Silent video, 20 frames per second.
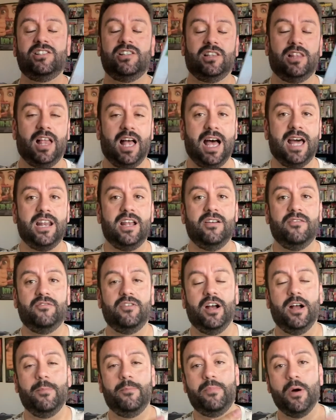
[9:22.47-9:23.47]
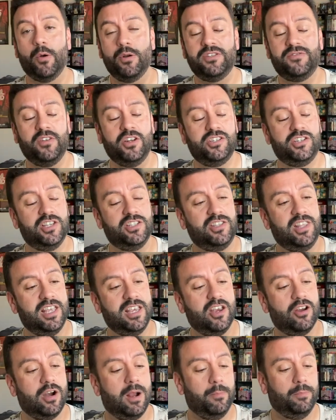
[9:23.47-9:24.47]
lot of uh, bonus vision thing
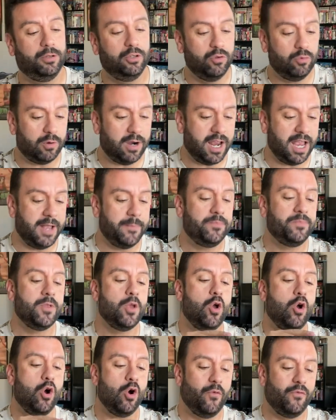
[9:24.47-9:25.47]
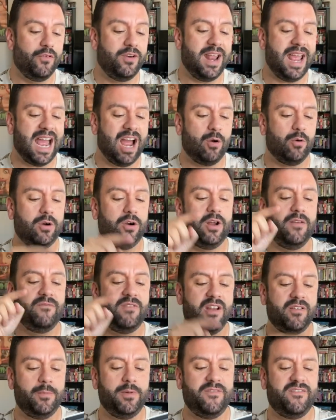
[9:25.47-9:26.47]
here on Blu-ray, over an hour of
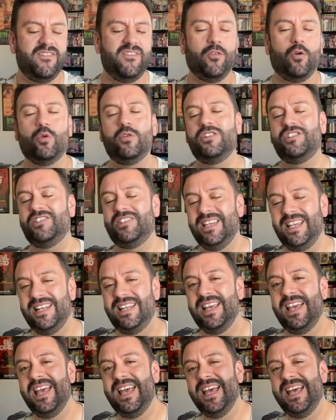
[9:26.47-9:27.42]
never-before-seen